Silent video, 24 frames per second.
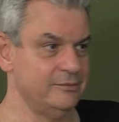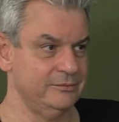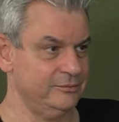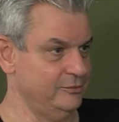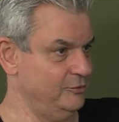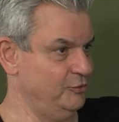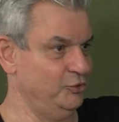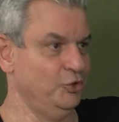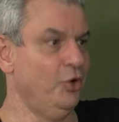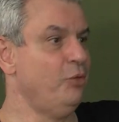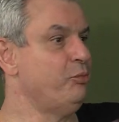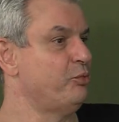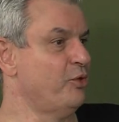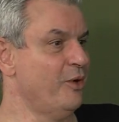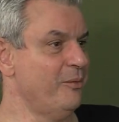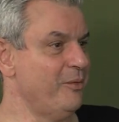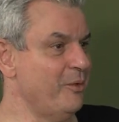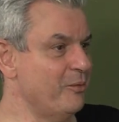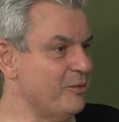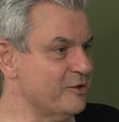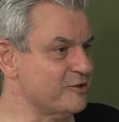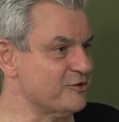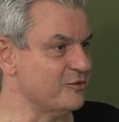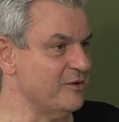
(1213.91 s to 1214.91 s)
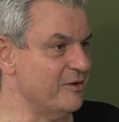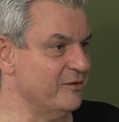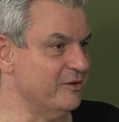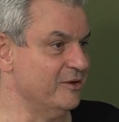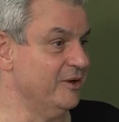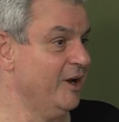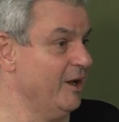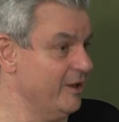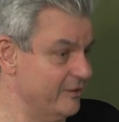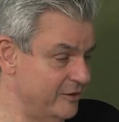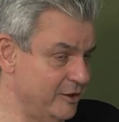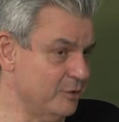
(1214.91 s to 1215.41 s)
No problem
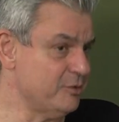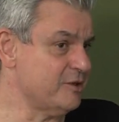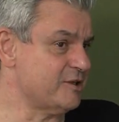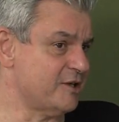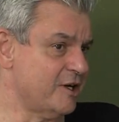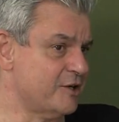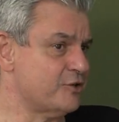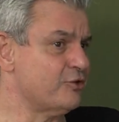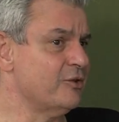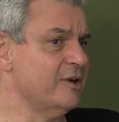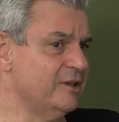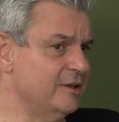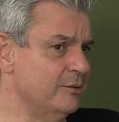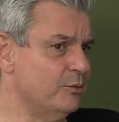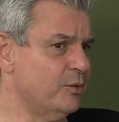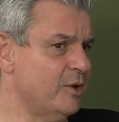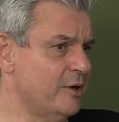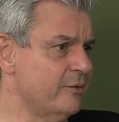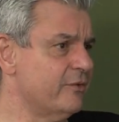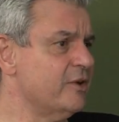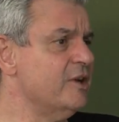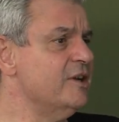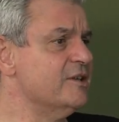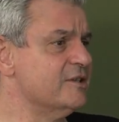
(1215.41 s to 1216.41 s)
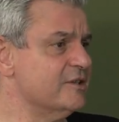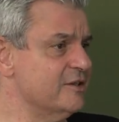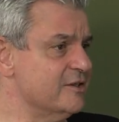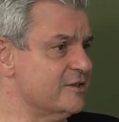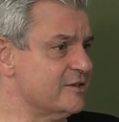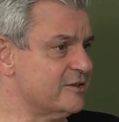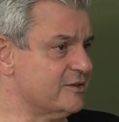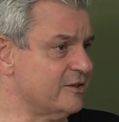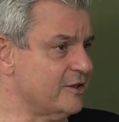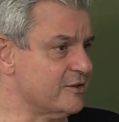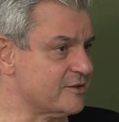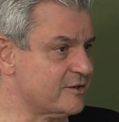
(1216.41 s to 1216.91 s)
whatsoever. That was actually one of the
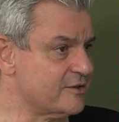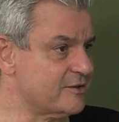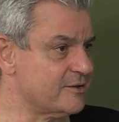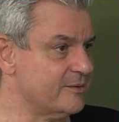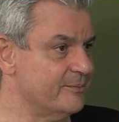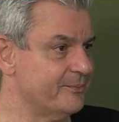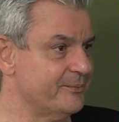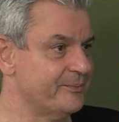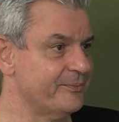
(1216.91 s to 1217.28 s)
easiest tasks.